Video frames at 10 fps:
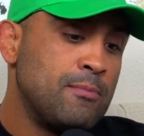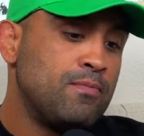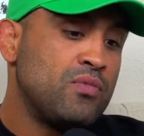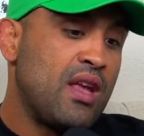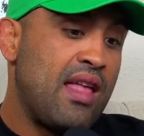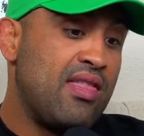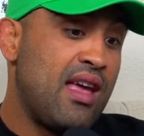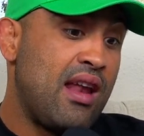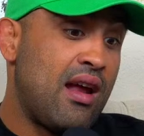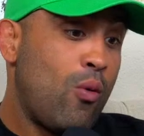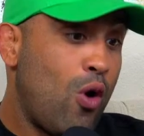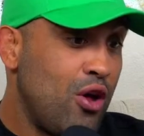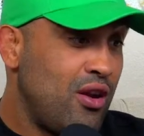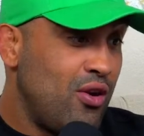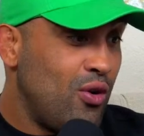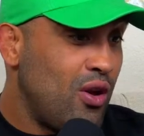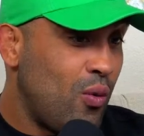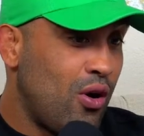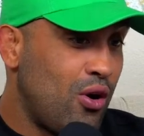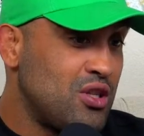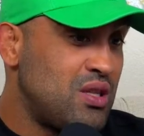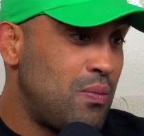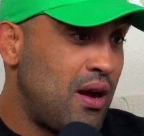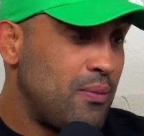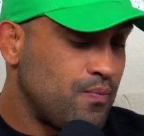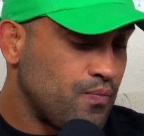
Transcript: And then I won the Nogi Worlds, but